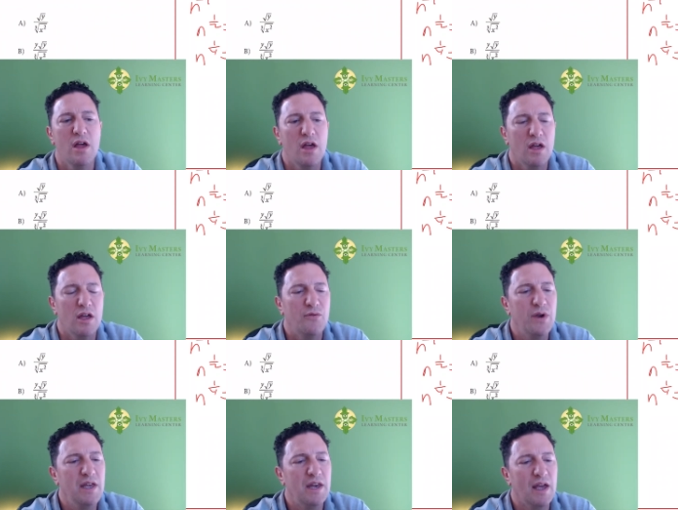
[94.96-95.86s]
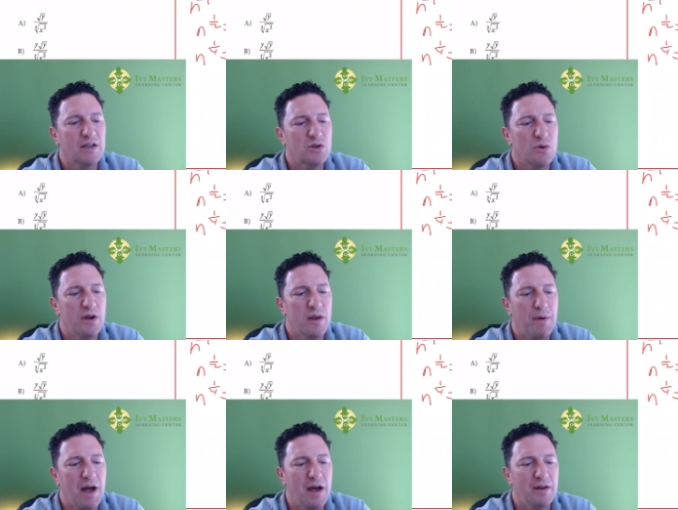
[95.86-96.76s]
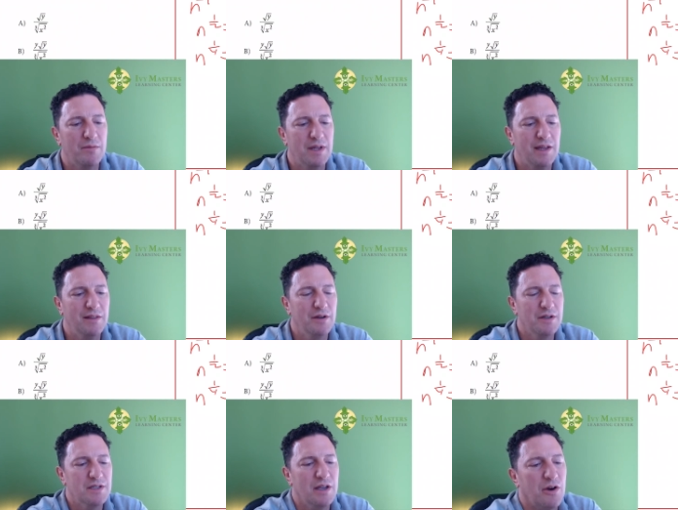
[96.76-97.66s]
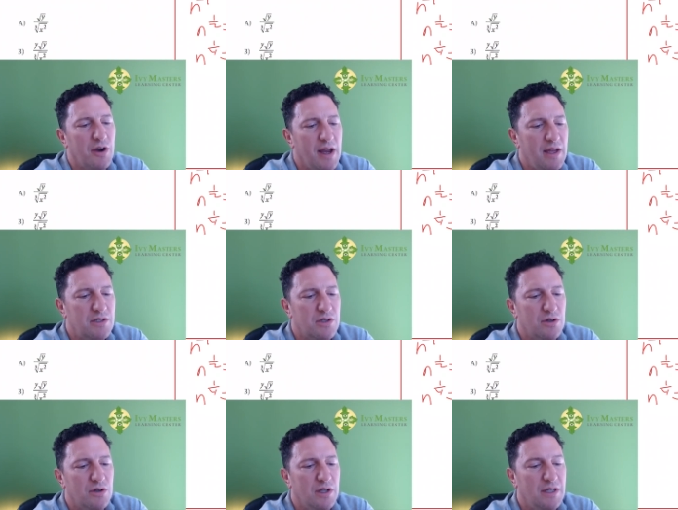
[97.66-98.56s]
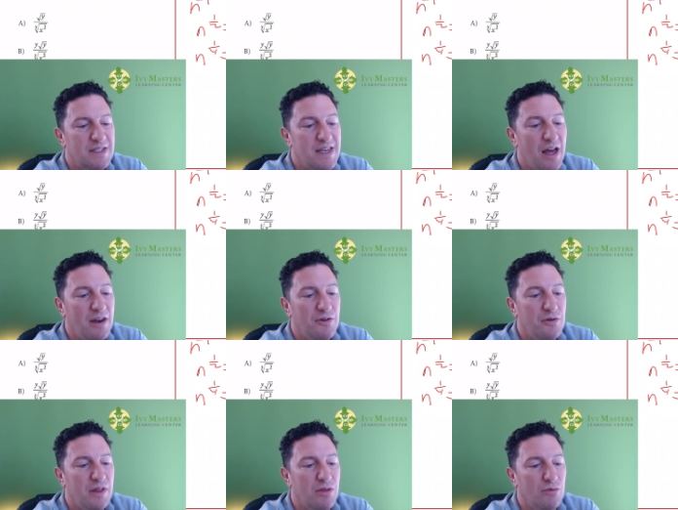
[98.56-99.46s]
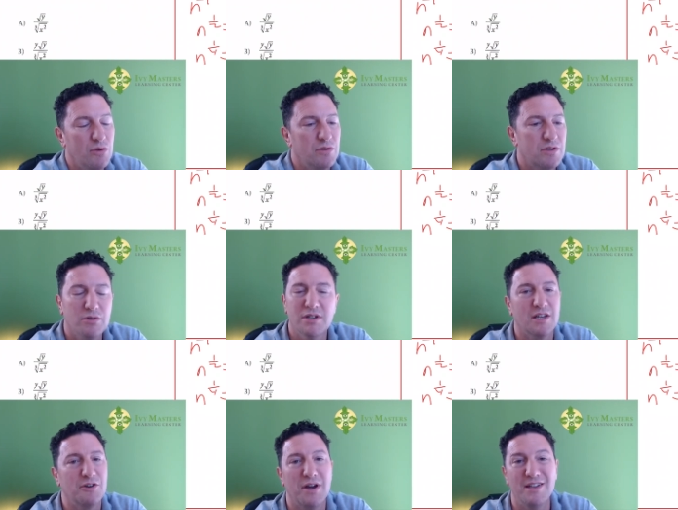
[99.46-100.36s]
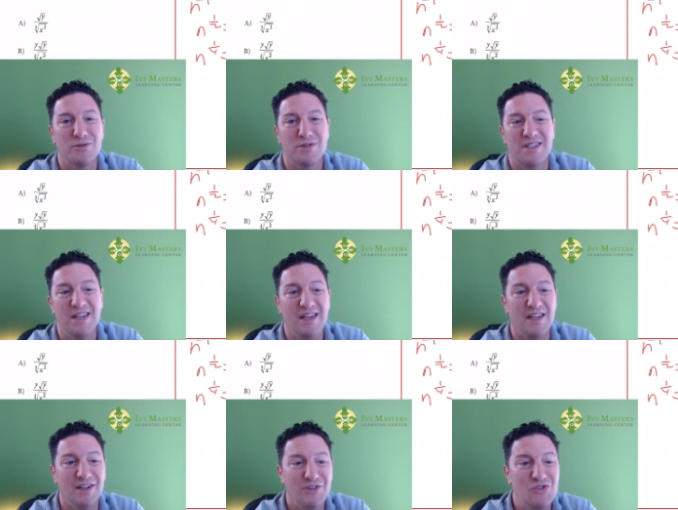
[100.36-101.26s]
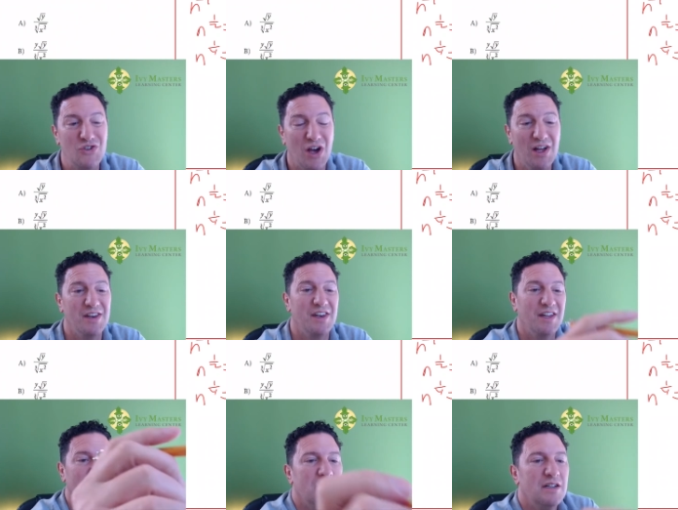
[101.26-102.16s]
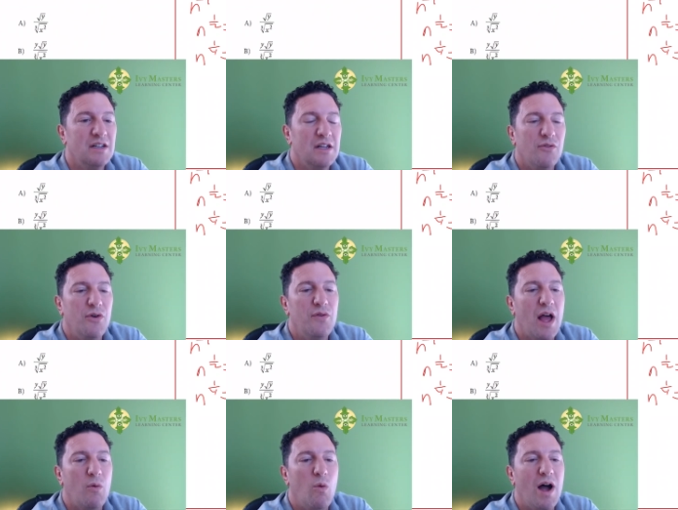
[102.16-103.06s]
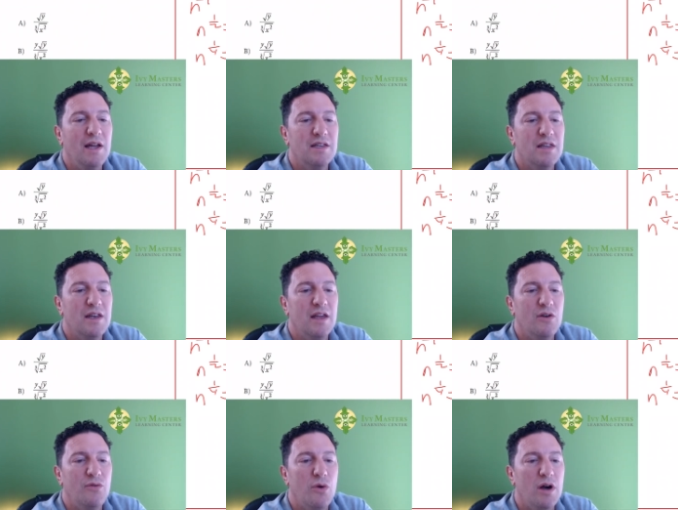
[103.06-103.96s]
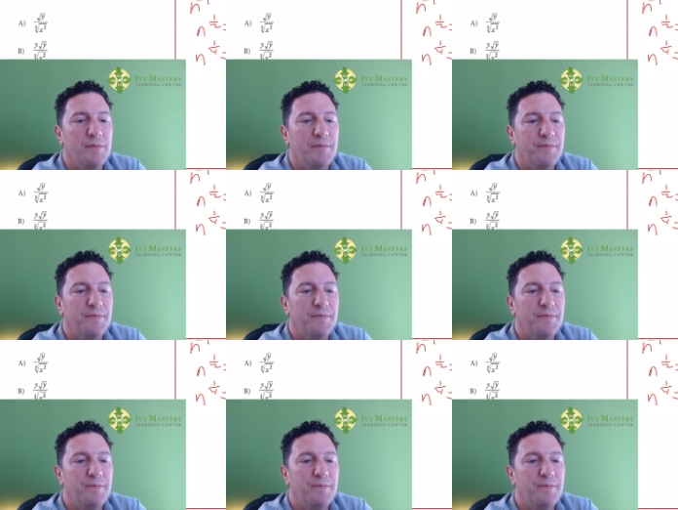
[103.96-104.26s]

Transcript: If we need x squared in the bottom, it looks like our answer, it's not underneath the root, so it looks like our answer is D. Done. If we've got y to the negative 1